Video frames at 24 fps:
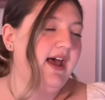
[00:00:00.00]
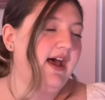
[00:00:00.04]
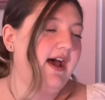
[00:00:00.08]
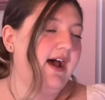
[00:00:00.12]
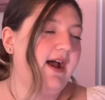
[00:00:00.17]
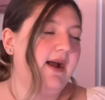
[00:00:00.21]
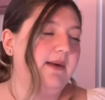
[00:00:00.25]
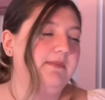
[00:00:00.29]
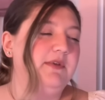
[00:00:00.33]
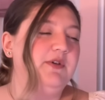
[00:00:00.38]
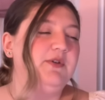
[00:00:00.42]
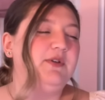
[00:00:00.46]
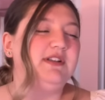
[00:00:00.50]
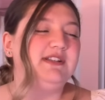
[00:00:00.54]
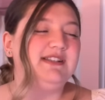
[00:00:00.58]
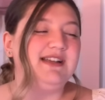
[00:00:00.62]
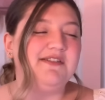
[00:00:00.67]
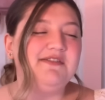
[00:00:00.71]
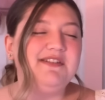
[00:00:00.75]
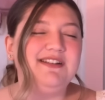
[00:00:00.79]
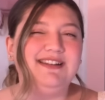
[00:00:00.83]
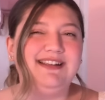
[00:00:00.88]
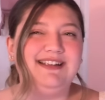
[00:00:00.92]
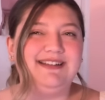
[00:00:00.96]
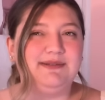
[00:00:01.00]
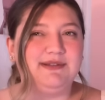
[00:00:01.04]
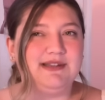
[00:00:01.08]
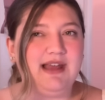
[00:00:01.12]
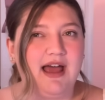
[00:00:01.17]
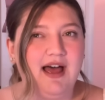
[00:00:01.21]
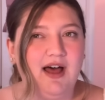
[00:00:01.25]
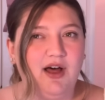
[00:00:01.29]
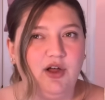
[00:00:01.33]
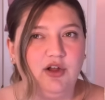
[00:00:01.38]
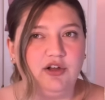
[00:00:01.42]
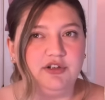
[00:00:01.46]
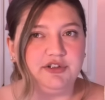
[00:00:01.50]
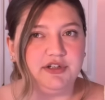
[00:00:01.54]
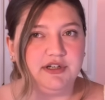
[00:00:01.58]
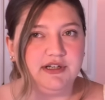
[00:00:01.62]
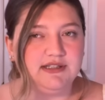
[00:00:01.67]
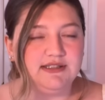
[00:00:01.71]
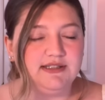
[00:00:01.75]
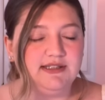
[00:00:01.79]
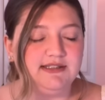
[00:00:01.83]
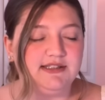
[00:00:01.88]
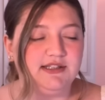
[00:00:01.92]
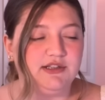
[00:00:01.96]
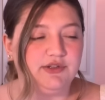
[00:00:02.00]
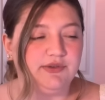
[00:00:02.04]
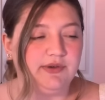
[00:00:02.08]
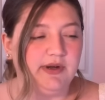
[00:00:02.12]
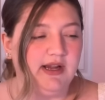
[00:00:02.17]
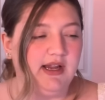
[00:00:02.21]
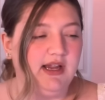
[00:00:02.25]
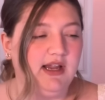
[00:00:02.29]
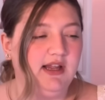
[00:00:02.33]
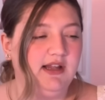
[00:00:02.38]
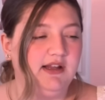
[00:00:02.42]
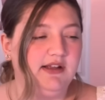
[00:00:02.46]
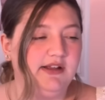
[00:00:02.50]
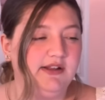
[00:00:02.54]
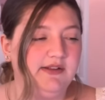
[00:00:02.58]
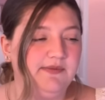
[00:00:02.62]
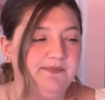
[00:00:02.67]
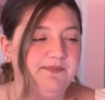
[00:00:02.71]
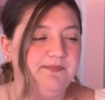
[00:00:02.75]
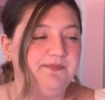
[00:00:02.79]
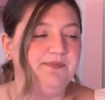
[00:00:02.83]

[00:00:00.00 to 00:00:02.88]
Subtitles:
You could definitely tell during season 3